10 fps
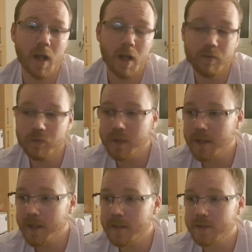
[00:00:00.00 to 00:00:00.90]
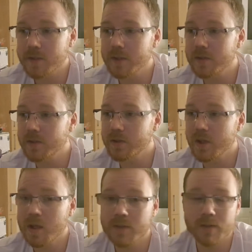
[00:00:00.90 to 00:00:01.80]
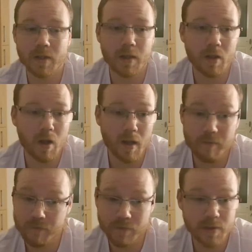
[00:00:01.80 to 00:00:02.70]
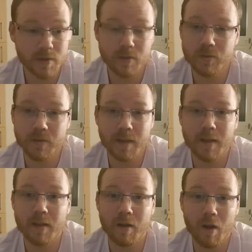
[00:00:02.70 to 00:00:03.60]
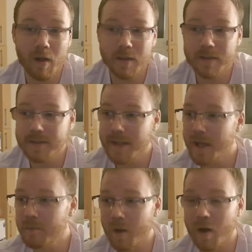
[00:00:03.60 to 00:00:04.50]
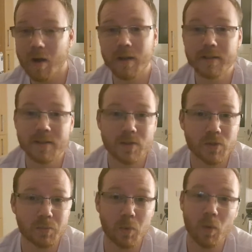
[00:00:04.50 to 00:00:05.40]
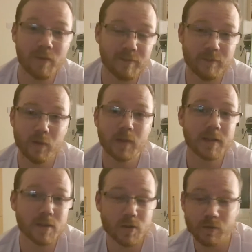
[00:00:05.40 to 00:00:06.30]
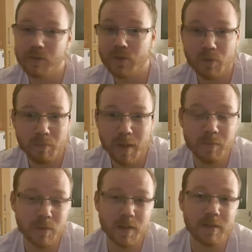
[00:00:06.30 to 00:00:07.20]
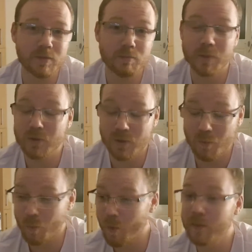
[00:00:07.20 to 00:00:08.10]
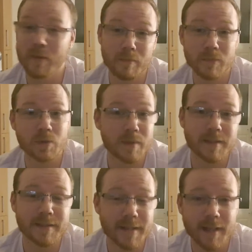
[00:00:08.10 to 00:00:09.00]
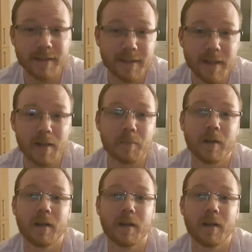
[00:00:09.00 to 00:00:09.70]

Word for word: Every year the season starts, and every single year I stand behind and support fully the Toronto Maple Leafs because I want them to win the Stanley Cup.